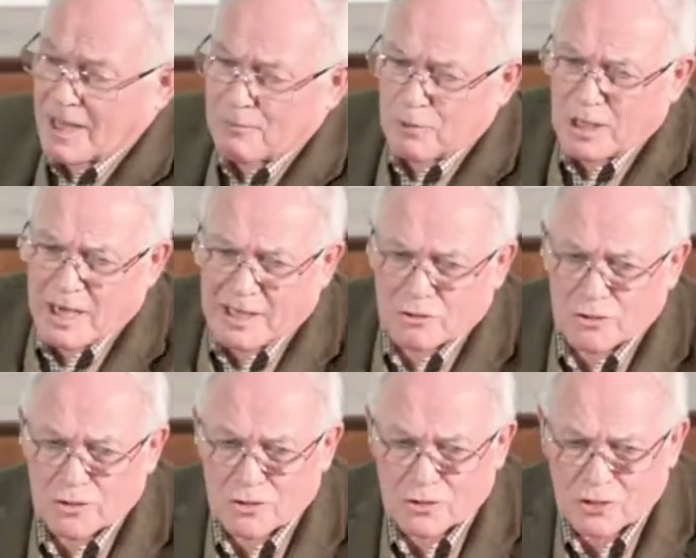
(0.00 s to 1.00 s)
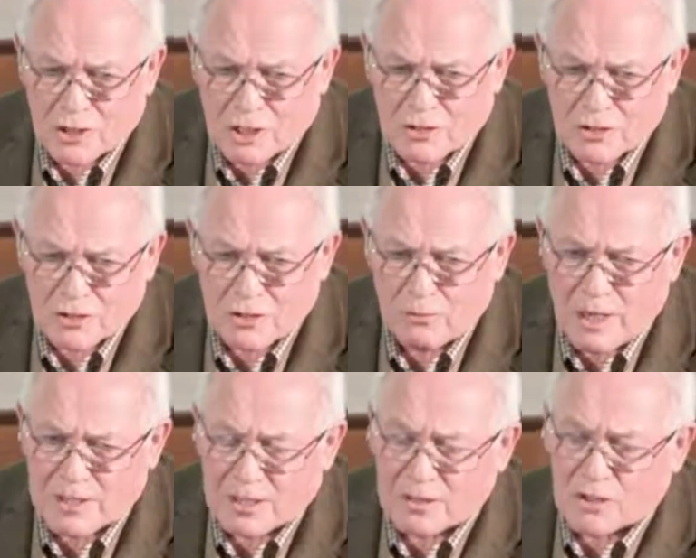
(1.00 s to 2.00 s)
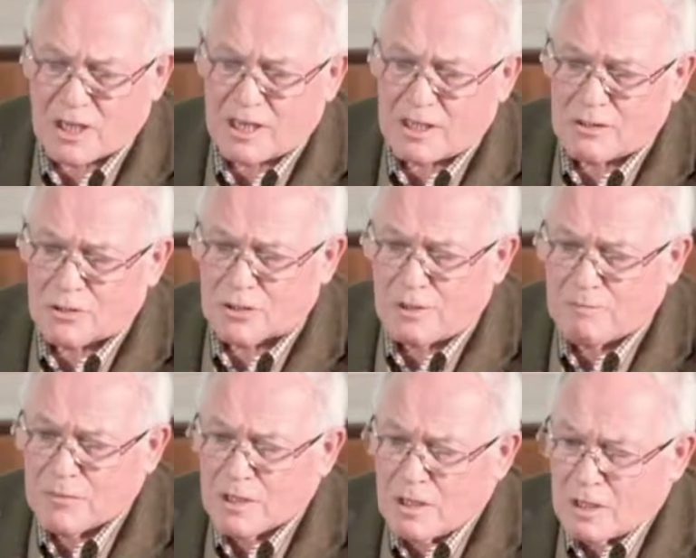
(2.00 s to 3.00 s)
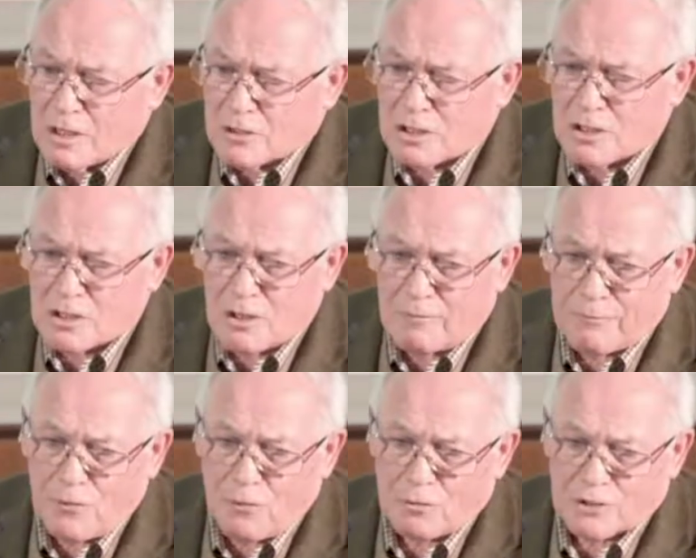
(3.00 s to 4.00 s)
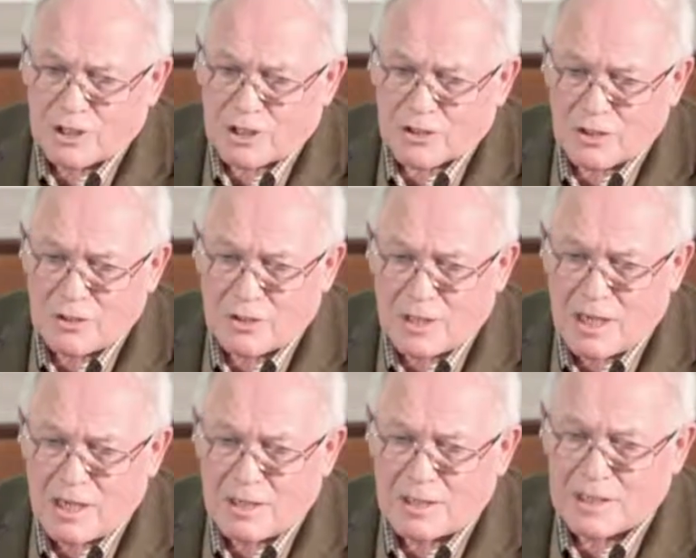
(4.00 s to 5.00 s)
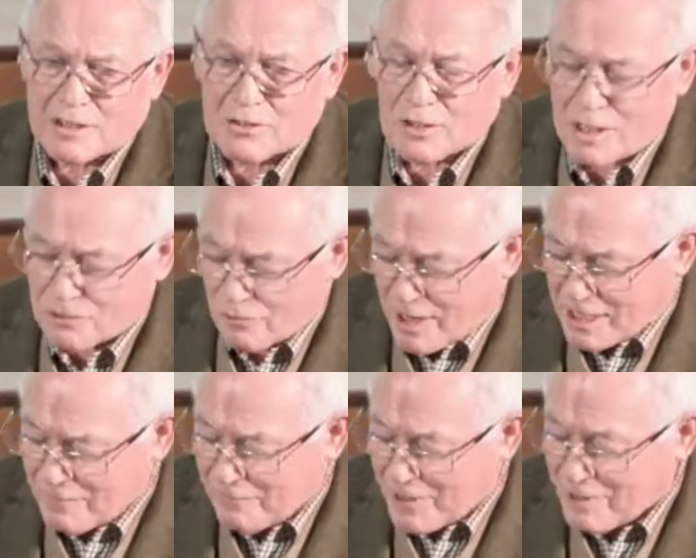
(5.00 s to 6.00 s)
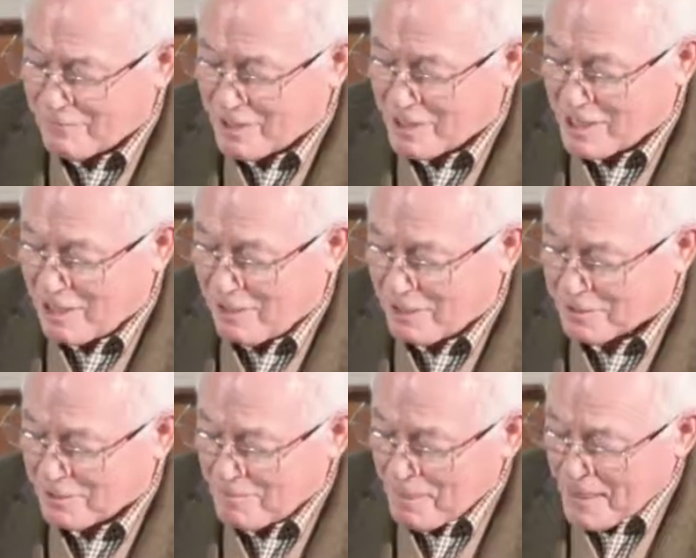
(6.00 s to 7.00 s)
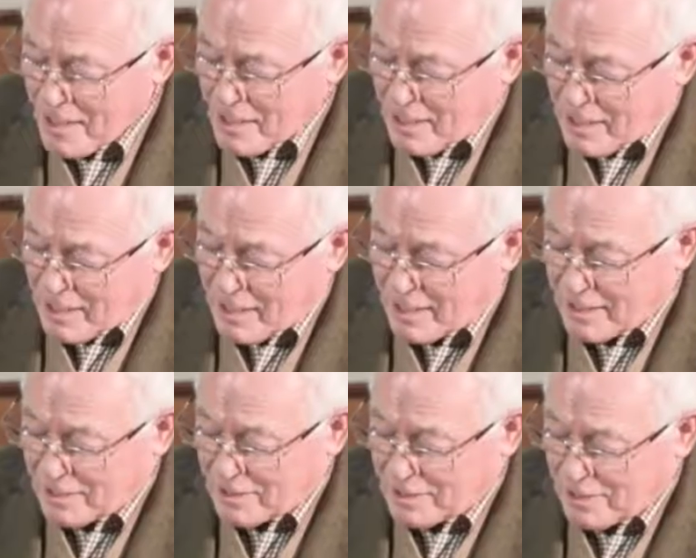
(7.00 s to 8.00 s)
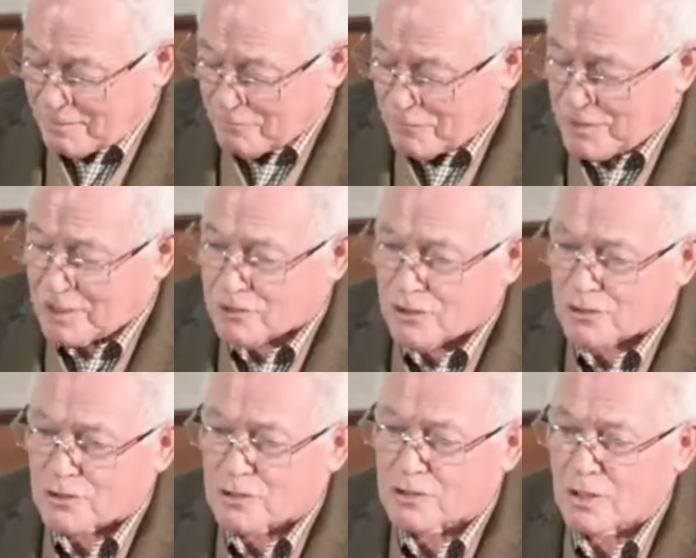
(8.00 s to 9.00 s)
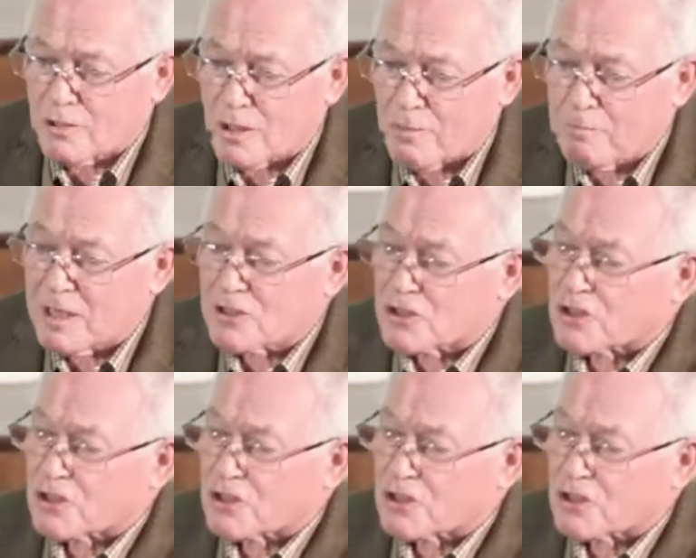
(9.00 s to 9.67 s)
lapwing hatches its chicks. The weather can change. She's got four chicks under there, and that's raining very, very hard. And just a blitz